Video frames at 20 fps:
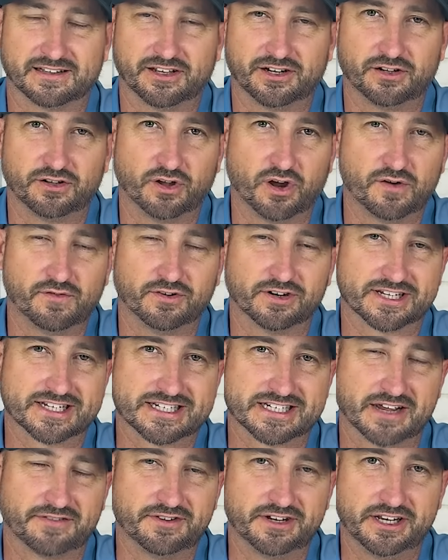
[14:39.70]
little over a
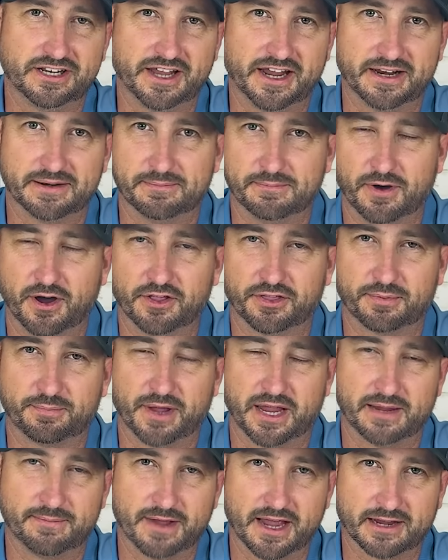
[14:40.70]
78-month
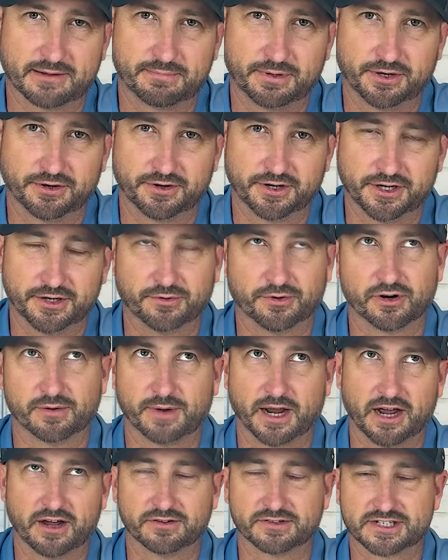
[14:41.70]
payback period, or
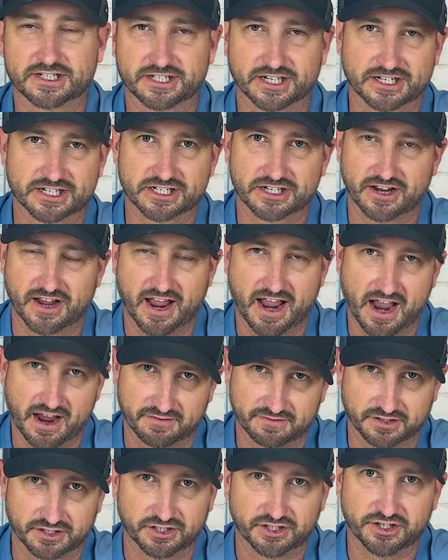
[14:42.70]
about
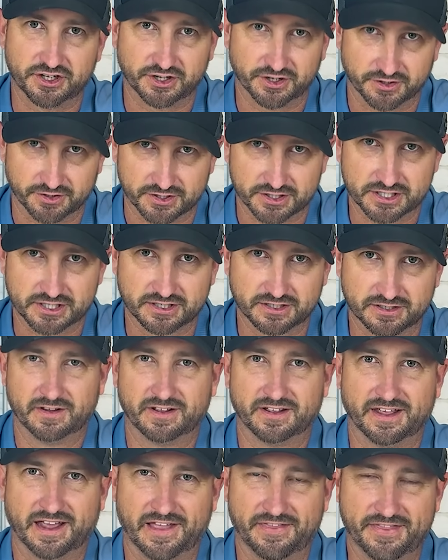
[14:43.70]
6.5 years.
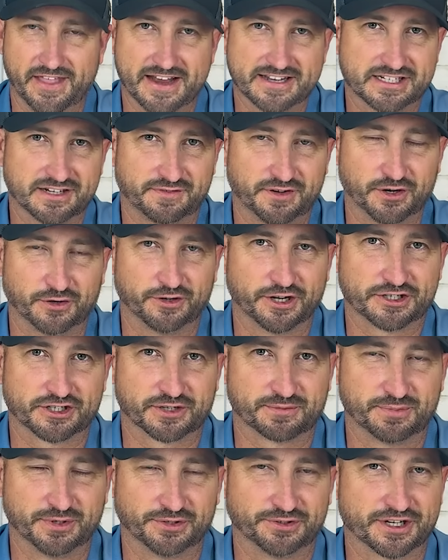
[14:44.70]
And that's if your
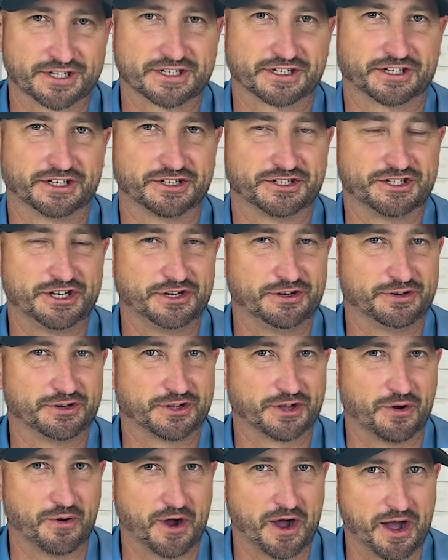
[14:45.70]
electric bill doesn't continue to
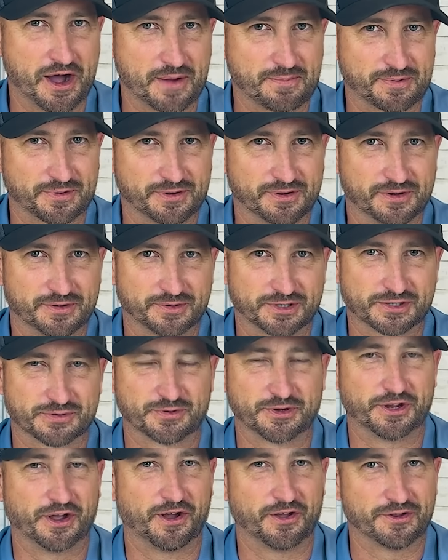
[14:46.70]
go up, which
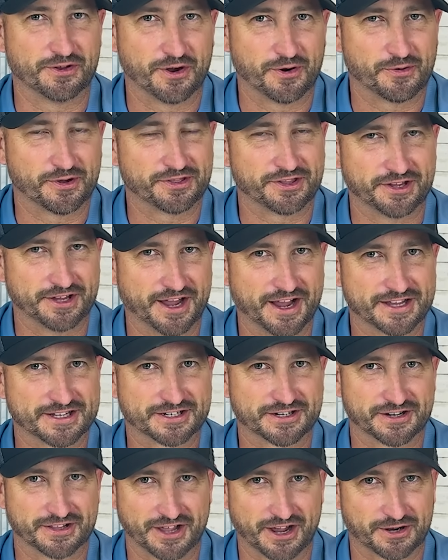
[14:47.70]
we all know what the
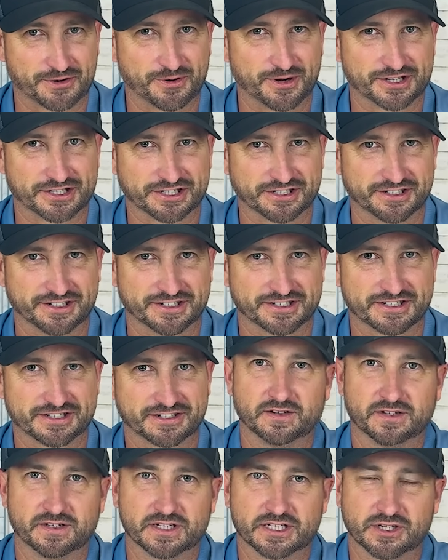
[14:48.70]
answer to that question is.
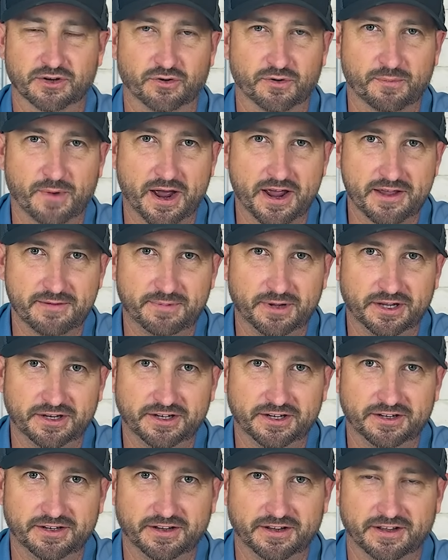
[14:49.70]
So in my
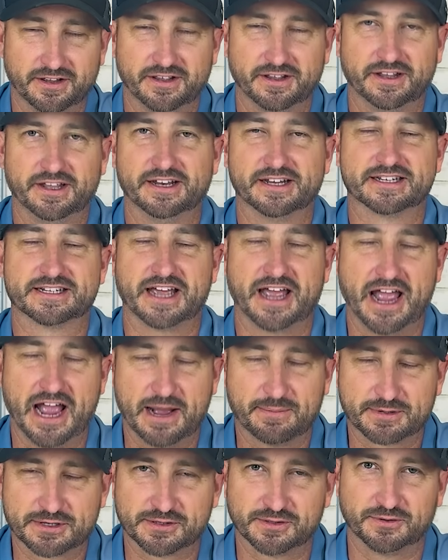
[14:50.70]
opinion, it is
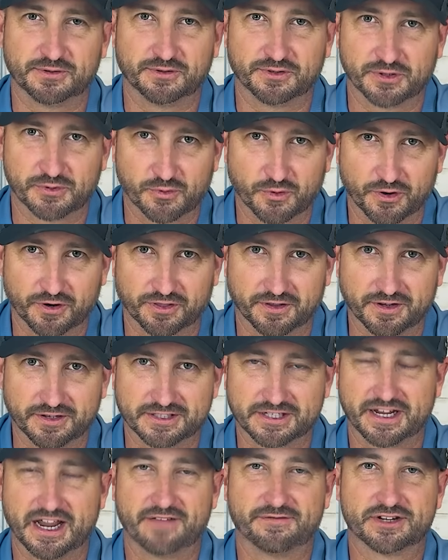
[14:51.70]
absolutely worth it
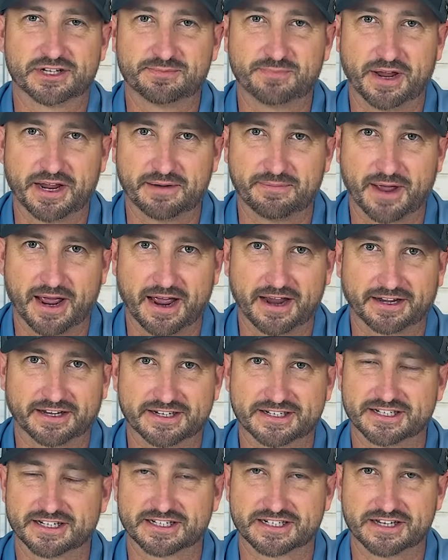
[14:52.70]
to have this paid back
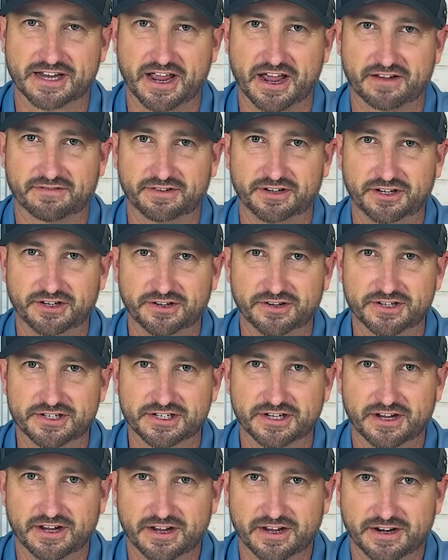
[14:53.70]
in 6.5
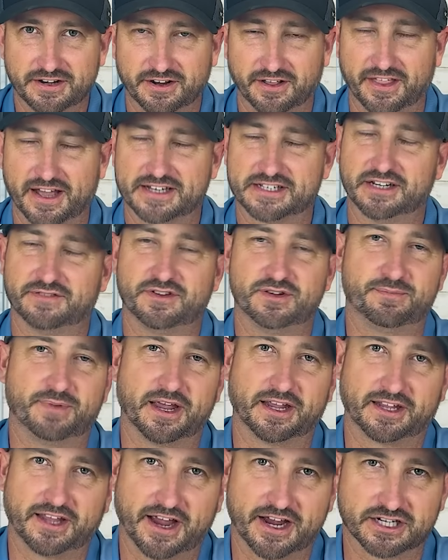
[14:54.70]
years. Now that's if you
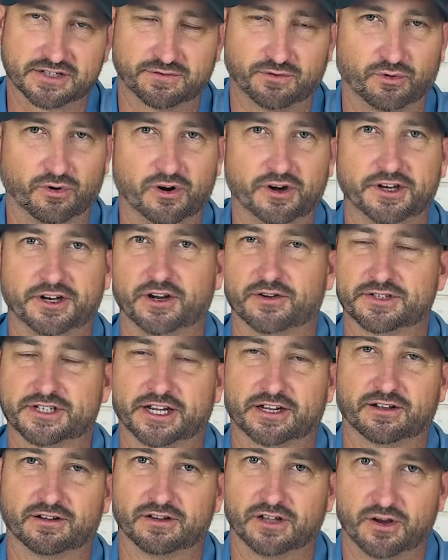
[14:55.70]
pay cash for it, you don't
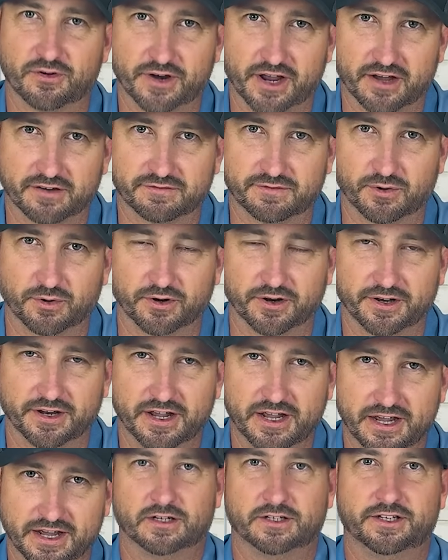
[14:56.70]
take a loan out for it.
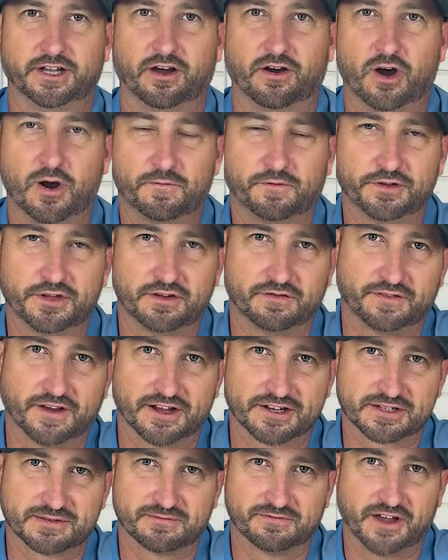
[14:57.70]
Now, hopefully you
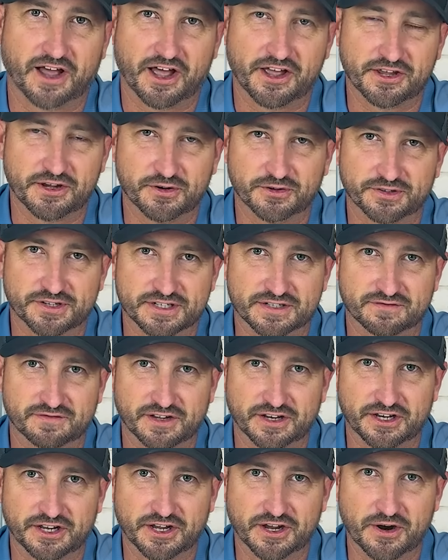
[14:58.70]
found some value in this
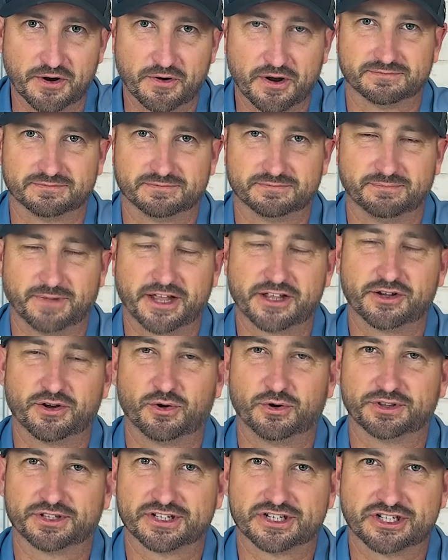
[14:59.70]
video. My
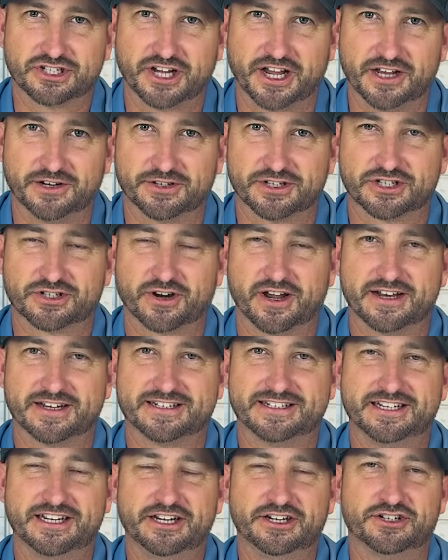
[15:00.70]
goal with this channel is try to
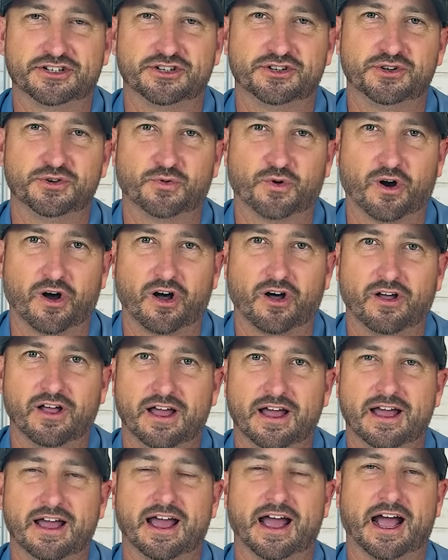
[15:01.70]
teach you all
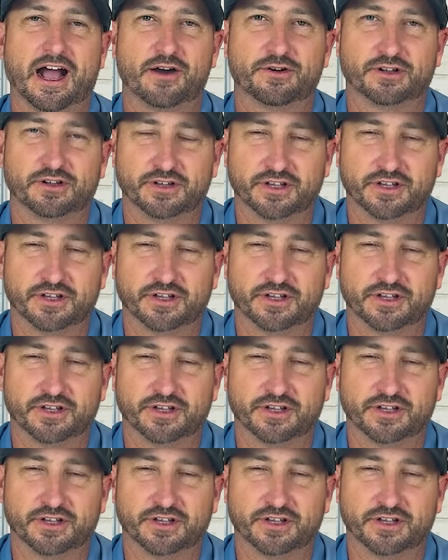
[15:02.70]
how to